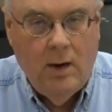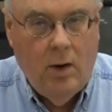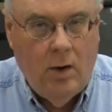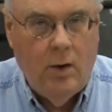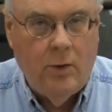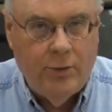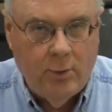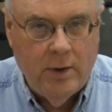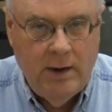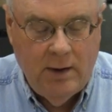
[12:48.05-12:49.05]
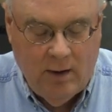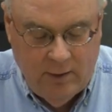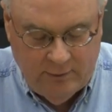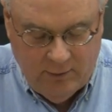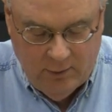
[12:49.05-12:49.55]
All 3
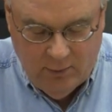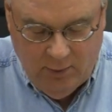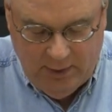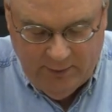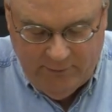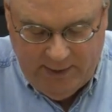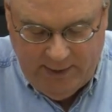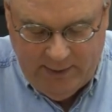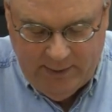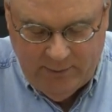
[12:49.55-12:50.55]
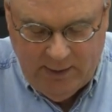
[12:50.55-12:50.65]
also qualified in